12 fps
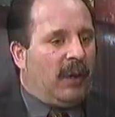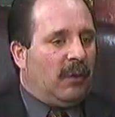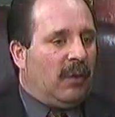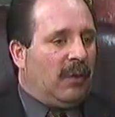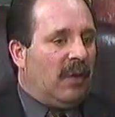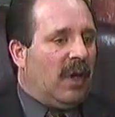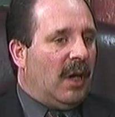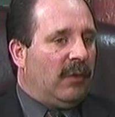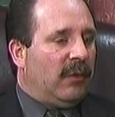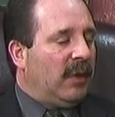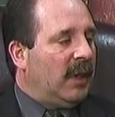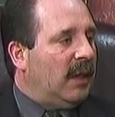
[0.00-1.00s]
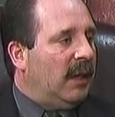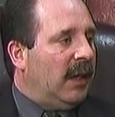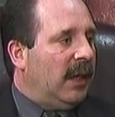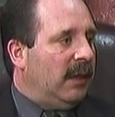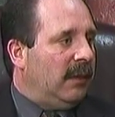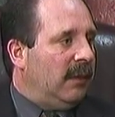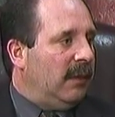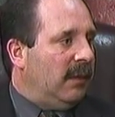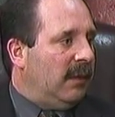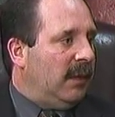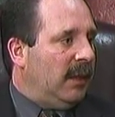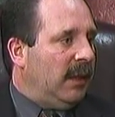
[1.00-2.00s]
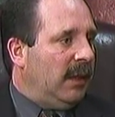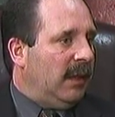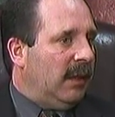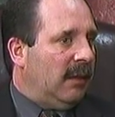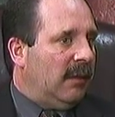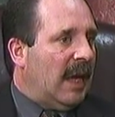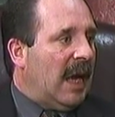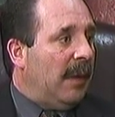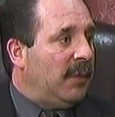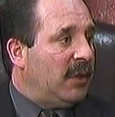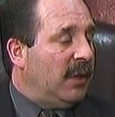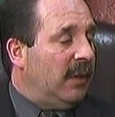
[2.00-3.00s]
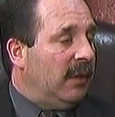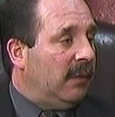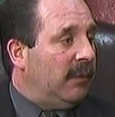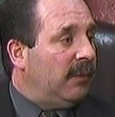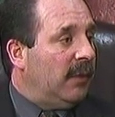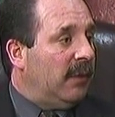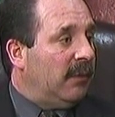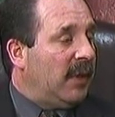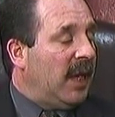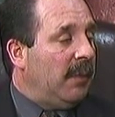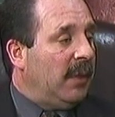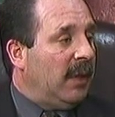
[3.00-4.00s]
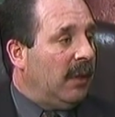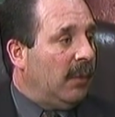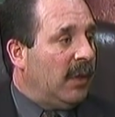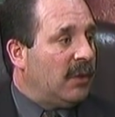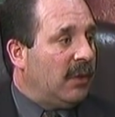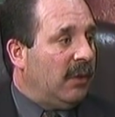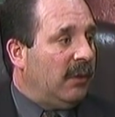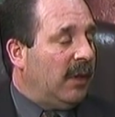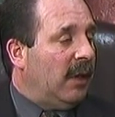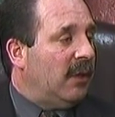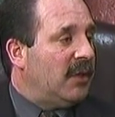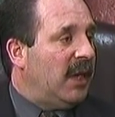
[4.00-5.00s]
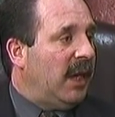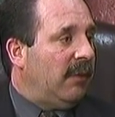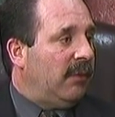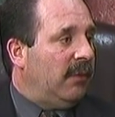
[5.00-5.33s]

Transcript: will offer the client the option of keeping the original in our safe.